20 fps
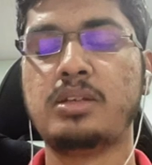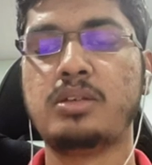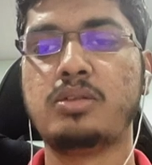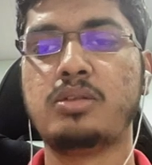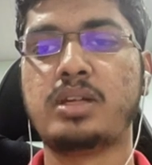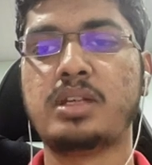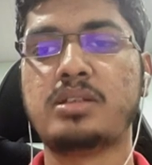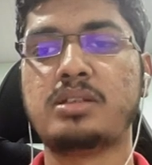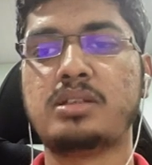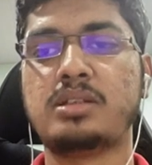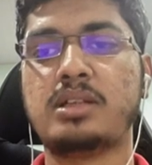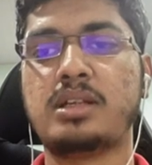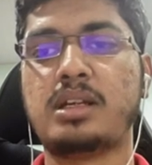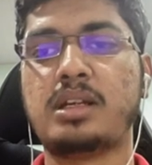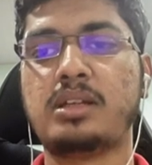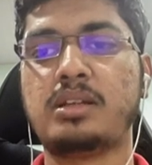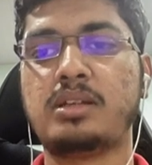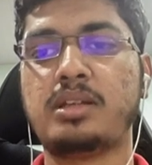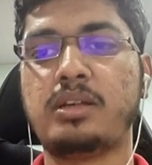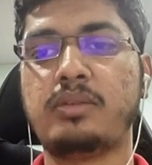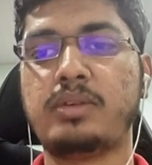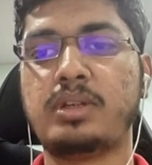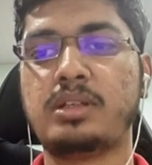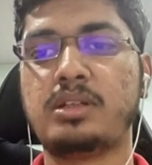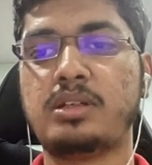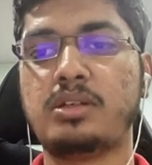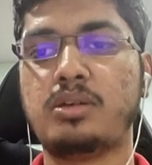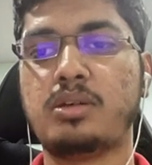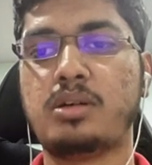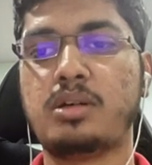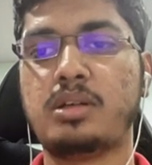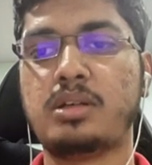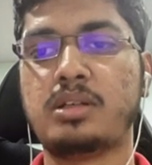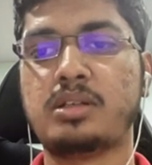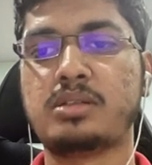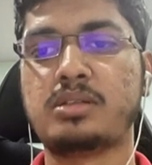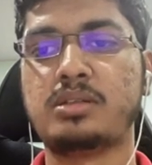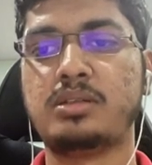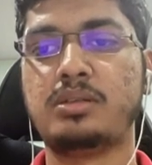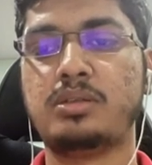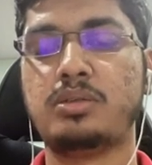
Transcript: you can see there were 3 orders,